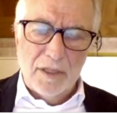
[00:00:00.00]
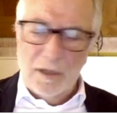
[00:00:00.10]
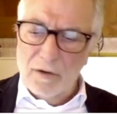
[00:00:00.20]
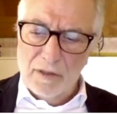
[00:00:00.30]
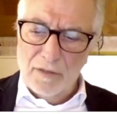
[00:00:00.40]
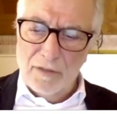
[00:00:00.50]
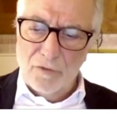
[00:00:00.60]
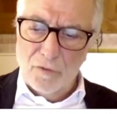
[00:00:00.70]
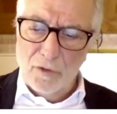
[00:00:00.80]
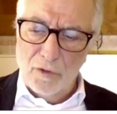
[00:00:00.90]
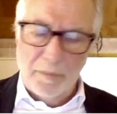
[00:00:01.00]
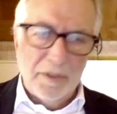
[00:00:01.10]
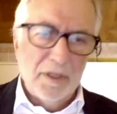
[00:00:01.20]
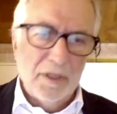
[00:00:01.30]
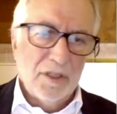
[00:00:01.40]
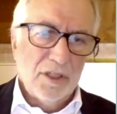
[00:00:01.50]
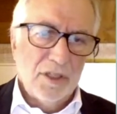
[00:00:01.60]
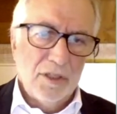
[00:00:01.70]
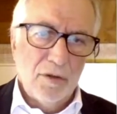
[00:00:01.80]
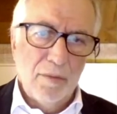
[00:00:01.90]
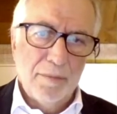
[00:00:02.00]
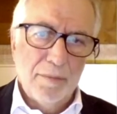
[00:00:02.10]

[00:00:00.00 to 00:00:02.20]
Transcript: or antiphospholipid syndrome.